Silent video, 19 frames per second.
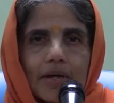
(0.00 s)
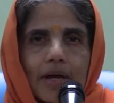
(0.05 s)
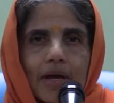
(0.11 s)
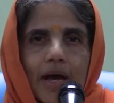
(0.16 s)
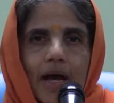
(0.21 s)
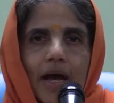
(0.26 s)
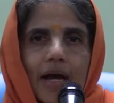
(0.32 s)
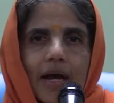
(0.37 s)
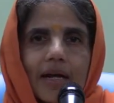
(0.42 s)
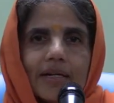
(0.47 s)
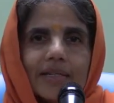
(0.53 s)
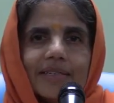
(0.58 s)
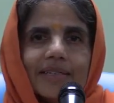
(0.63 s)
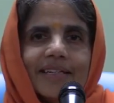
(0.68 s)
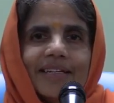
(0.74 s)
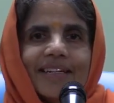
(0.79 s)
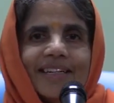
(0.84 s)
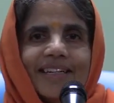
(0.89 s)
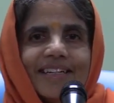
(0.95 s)
and
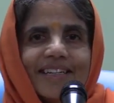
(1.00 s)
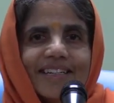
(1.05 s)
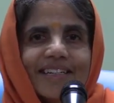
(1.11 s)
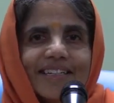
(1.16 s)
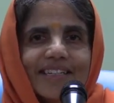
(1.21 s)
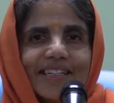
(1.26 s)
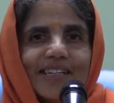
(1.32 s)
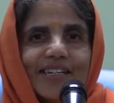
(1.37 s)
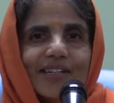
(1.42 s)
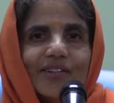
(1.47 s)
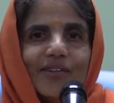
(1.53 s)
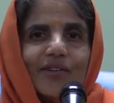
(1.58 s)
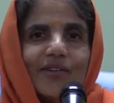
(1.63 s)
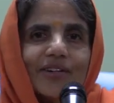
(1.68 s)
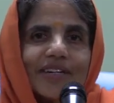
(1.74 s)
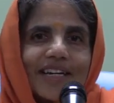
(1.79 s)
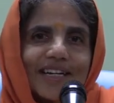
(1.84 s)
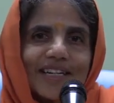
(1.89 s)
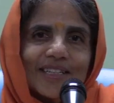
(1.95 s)

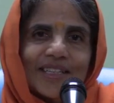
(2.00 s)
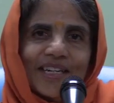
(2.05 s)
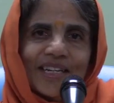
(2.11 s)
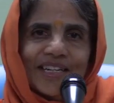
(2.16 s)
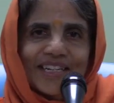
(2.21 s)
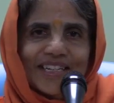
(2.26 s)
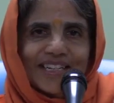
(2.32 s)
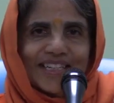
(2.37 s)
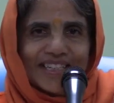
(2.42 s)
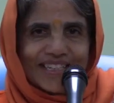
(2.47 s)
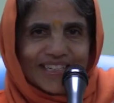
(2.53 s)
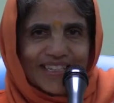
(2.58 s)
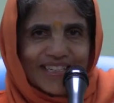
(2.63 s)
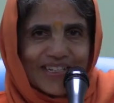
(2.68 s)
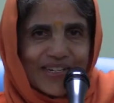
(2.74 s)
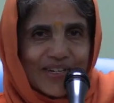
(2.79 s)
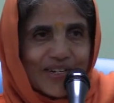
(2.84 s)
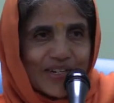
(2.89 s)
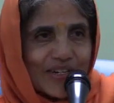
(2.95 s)
look at
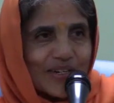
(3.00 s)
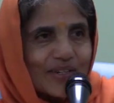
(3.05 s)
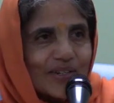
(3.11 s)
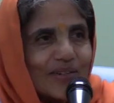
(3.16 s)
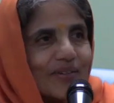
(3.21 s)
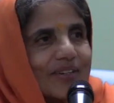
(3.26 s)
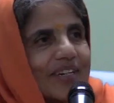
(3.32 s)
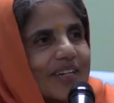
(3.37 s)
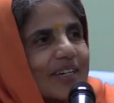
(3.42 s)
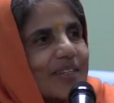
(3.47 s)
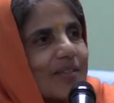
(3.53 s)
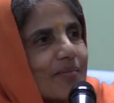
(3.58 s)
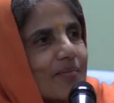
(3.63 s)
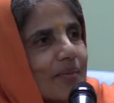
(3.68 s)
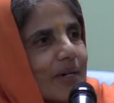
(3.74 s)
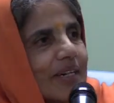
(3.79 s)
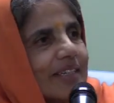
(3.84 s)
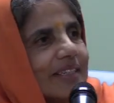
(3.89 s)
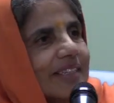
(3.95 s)
the
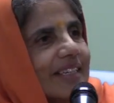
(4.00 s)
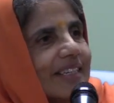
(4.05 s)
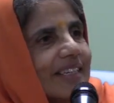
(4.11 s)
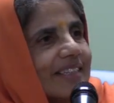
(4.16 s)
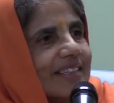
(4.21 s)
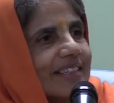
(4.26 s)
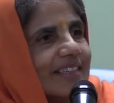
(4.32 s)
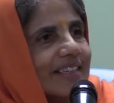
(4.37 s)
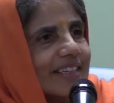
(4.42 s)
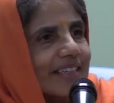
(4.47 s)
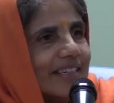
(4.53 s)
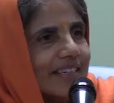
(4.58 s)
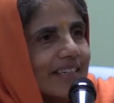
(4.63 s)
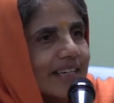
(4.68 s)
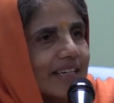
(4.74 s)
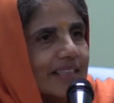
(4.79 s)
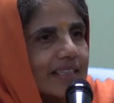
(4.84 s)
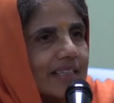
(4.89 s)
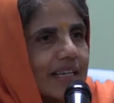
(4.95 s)
burning thing.
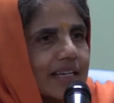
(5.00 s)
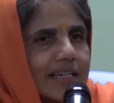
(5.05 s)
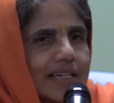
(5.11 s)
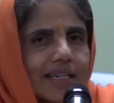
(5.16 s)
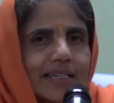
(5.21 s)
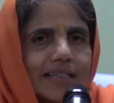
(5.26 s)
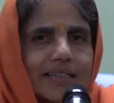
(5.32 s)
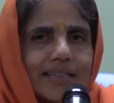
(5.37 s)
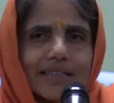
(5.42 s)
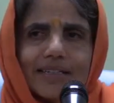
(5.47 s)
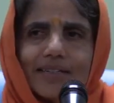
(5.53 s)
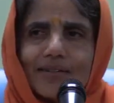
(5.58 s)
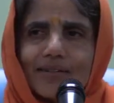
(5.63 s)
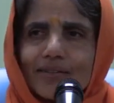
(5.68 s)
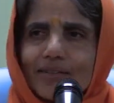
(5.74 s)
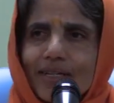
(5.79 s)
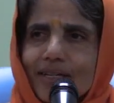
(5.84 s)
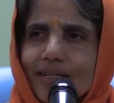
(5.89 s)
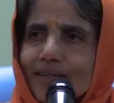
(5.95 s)
And they didn't, you
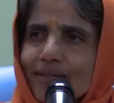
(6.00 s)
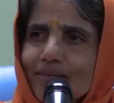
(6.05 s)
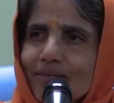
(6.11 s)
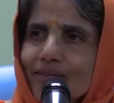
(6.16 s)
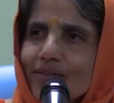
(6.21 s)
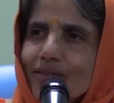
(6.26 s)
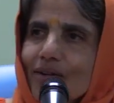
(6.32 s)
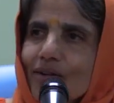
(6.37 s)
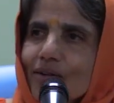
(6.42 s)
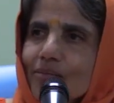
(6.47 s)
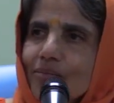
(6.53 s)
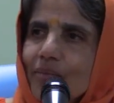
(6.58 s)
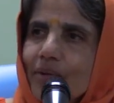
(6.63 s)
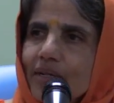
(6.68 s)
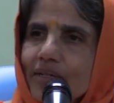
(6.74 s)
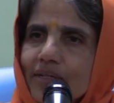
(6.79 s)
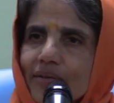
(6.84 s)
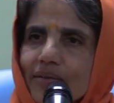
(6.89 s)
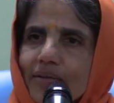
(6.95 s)
know, it was not
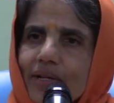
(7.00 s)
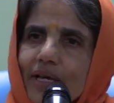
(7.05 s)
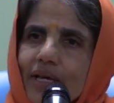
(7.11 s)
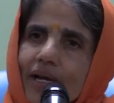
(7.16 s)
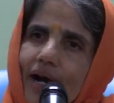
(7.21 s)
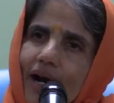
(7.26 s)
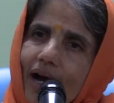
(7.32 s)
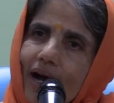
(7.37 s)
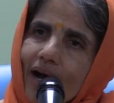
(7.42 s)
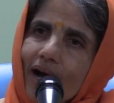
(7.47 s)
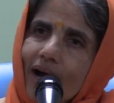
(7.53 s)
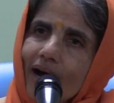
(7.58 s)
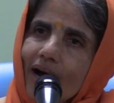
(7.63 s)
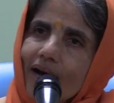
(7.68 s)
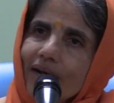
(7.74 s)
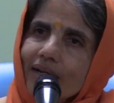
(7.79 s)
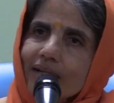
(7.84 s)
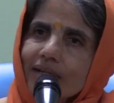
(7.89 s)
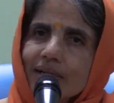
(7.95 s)
much. They were like, huh,
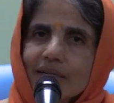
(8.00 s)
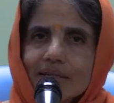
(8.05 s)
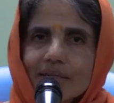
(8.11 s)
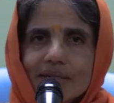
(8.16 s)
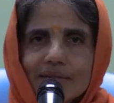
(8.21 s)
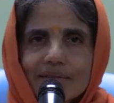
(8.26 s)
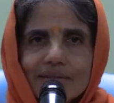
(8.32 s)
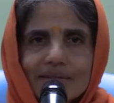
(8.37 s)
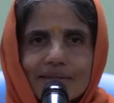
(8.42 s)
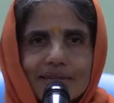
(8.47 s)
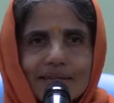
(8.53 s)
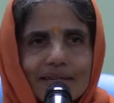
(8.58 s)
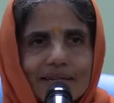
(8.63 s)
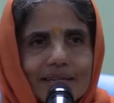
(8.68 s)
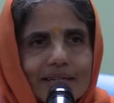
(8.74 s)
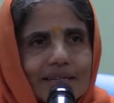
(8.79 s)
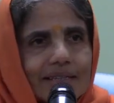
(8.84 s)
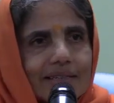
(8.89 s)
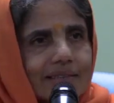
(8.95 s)

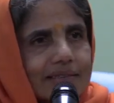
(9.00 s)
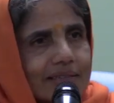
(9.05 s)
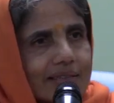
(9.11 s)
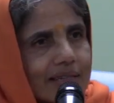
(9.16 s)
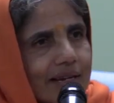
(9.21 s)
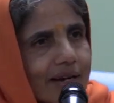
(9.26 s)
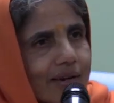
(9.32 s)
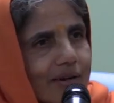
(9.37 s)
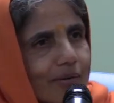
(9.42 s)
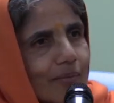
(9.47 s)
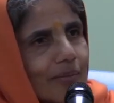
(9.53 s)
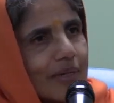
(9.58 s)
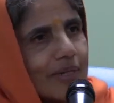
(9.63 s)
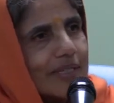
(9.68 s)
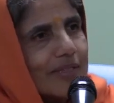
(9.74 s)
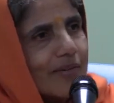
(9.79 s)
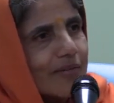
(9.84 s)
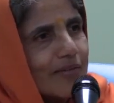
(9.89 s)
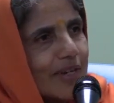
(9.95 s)
interesting. See how
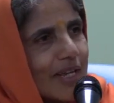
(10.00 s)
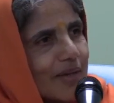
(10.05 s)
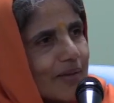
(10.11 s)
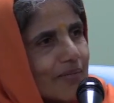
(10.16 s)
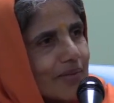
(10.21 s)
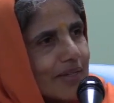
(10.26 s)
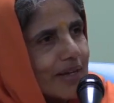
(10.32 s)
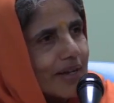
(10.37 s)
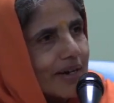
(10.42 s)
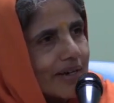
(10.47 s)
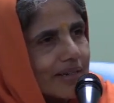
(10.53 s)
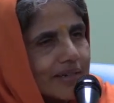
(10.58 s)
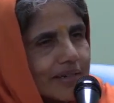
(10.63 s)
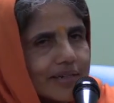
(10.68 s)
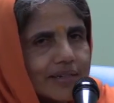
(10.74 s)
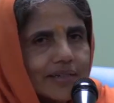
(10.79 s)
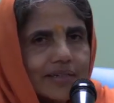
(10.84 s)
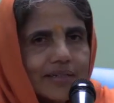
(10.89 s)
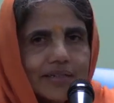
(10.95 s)
big the flames are.
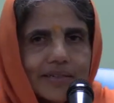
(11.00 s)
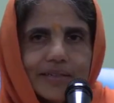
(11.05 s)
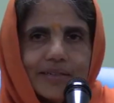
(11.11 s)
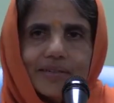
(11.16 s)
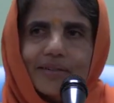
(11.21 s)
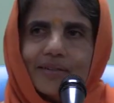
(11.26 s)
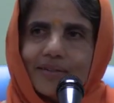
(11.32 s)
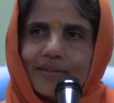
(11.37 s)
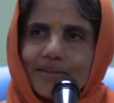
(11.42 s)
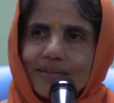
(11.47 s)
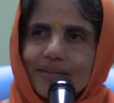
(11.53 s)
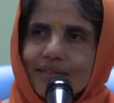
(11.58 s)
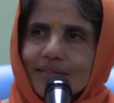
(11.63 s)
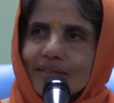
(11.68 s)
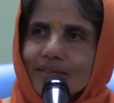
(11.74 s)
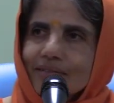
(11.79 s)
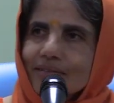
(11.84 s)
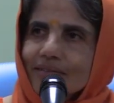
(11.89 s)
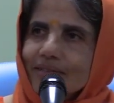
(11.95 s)
Oh,
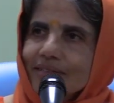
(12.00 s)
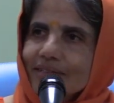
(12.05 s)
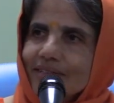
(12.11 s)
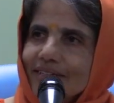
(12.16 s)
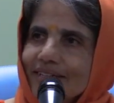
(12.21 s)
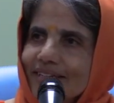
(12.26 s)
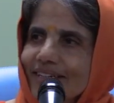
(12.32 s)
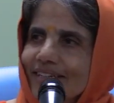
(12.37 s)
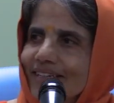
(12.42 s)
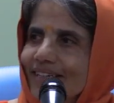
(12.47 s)
interesting.